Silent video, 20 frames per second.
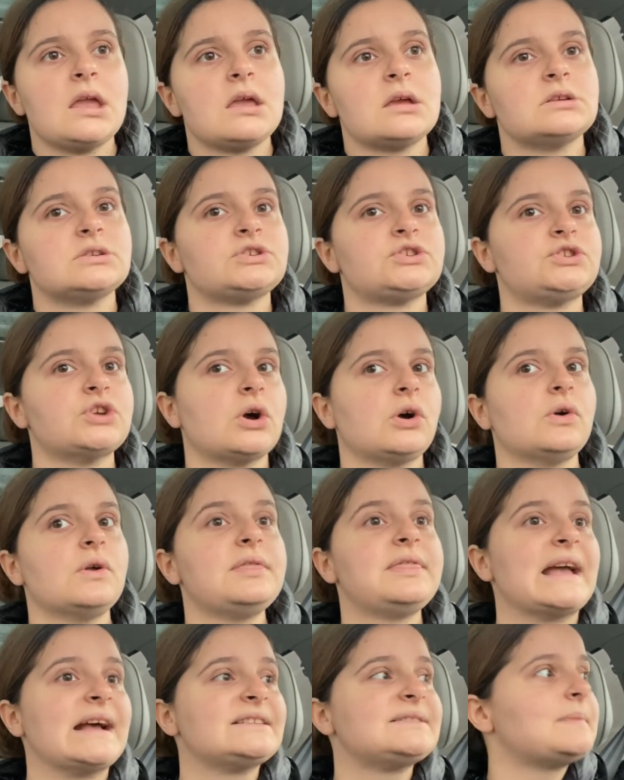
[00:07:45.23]
So
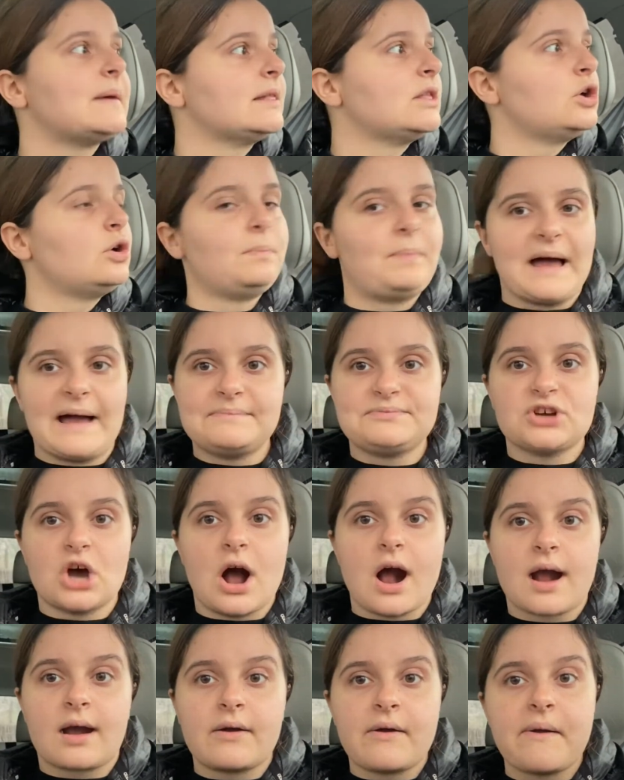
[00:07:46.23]
that's my little pep
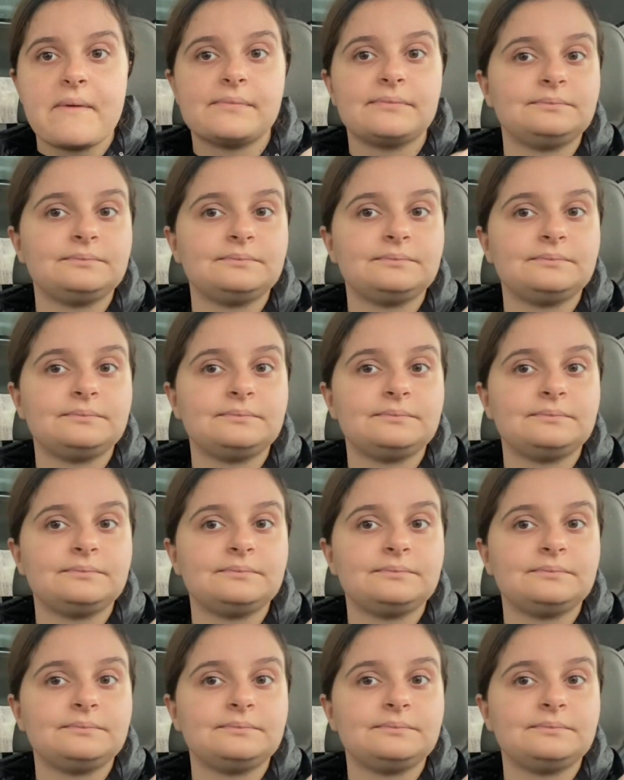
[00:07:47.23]
talk